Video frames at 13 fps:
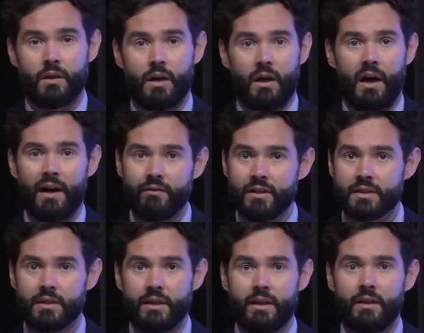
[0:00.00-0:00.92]
Uh,
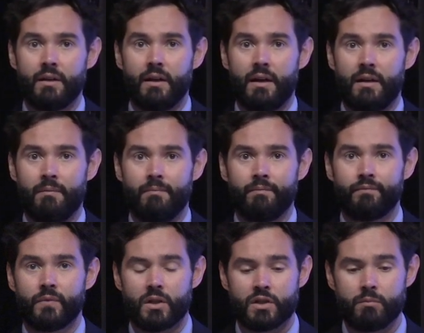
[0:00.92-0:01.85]
obviously,
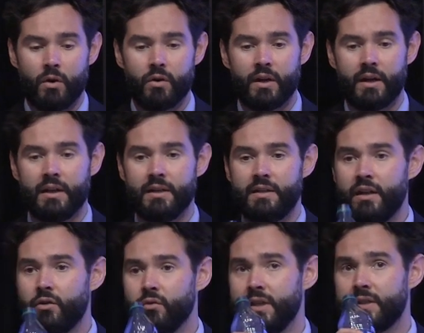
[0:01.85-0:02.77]
um, smoking can
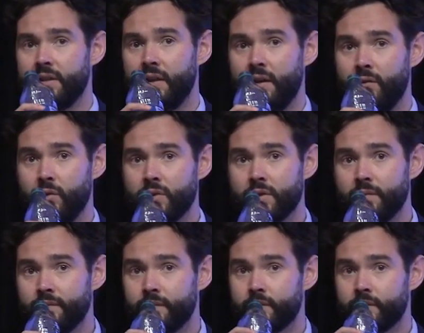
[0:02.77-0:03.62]
decrease the levels.